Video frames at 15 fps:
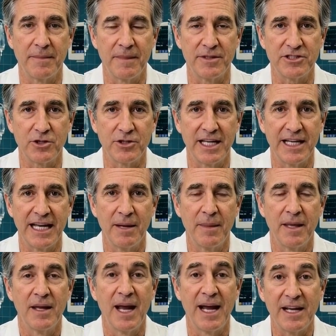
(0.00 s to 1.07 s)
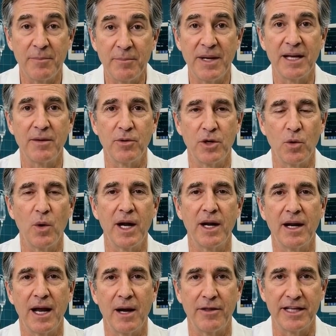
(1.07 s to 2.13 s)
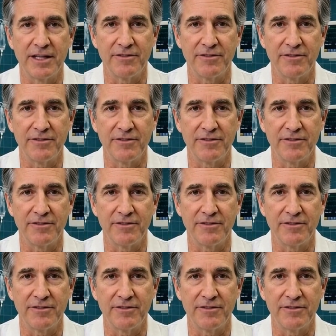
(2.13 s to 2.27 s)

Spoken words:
Selenium and lycopene require healthy